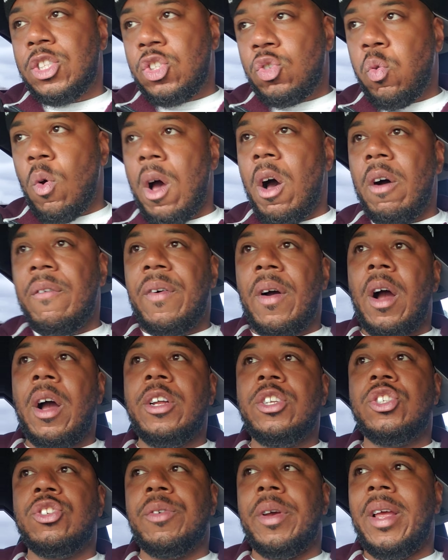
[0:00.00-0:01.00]

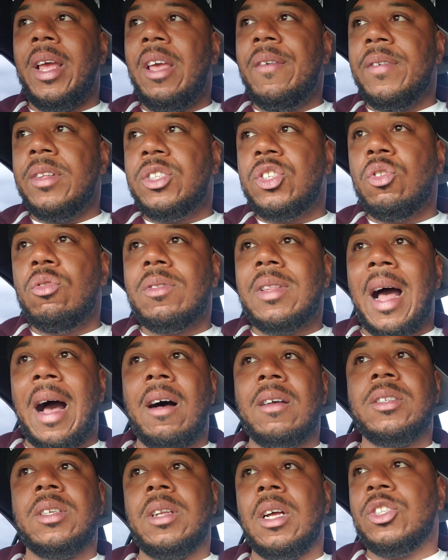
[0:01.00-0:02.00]
1,200, even
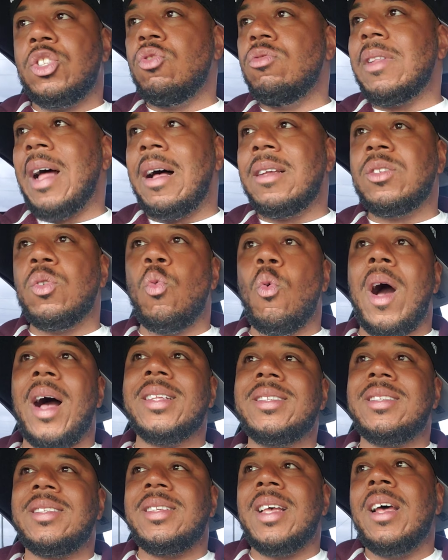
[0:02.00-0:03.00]
2,000, a 2,000
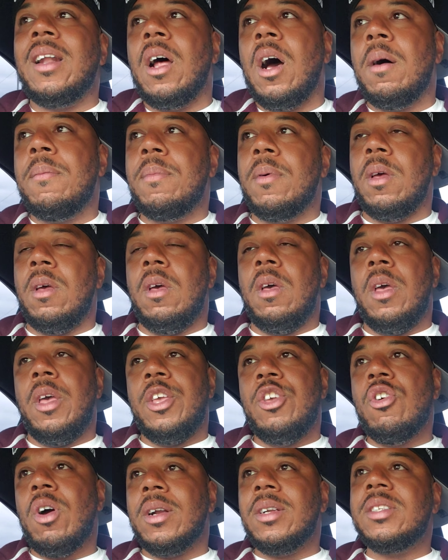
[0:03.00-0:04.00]
watt setup,
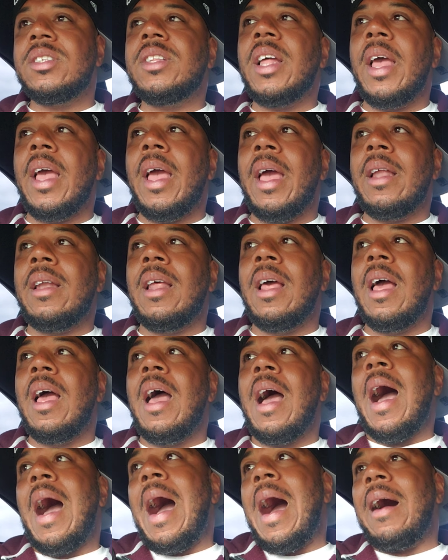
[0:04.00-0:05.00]
you understand,
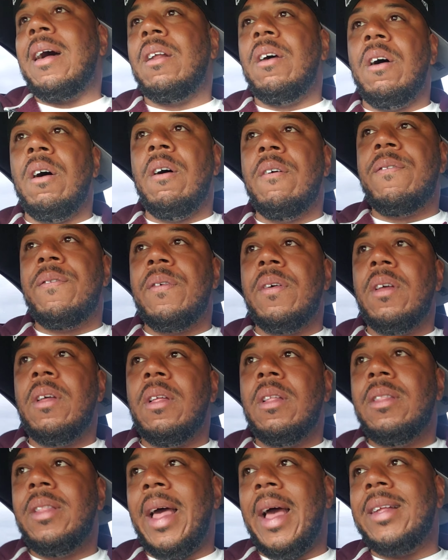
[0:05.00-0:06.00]
out of
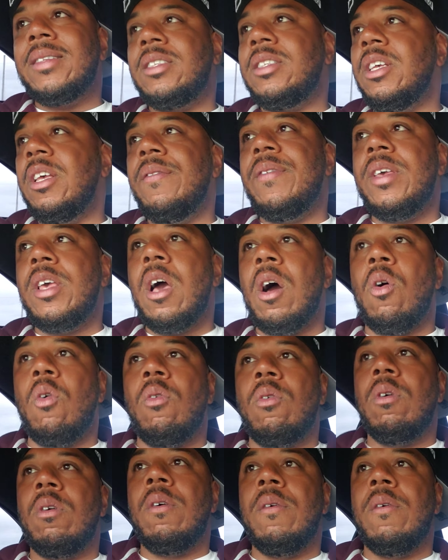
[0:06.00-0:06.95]
that CVO.